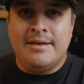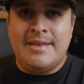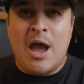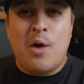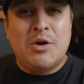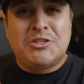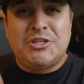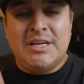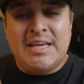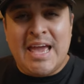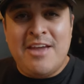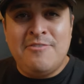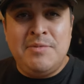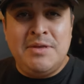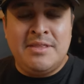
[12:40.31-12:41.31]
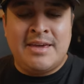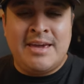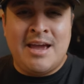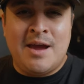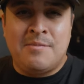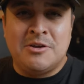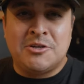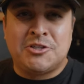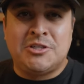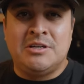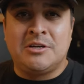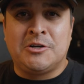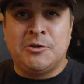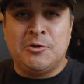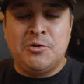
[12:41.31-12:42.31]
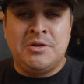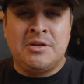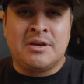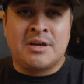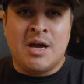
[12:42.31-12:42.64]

Now, when she gave me the camera, she included